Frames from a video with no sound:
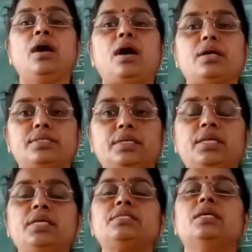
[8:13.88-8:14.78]
as it
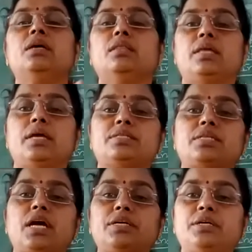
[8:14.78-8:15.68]
is. They
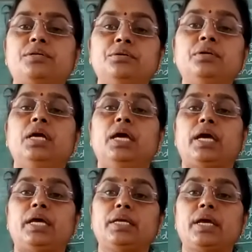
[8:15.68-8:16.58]
started to
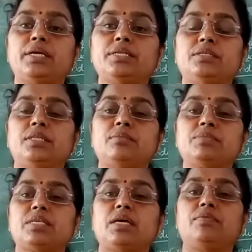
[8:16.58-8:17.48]
engage
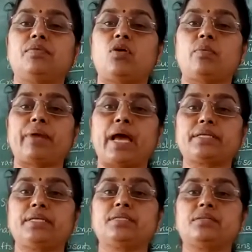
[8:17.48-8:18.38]
themselves or
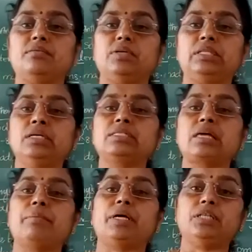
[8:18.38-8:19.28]
practice with
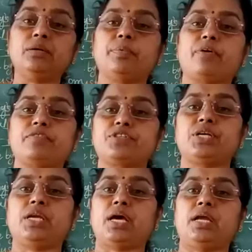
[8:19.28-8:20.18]
some other
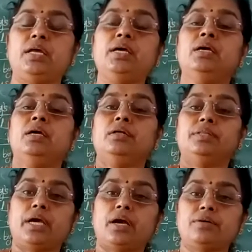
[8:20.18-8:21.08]
profession, and
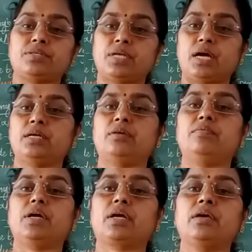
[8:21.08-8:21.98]
they have started
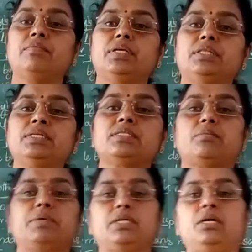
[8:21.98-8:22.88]
working with some
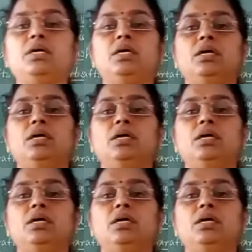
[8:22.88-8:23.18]
other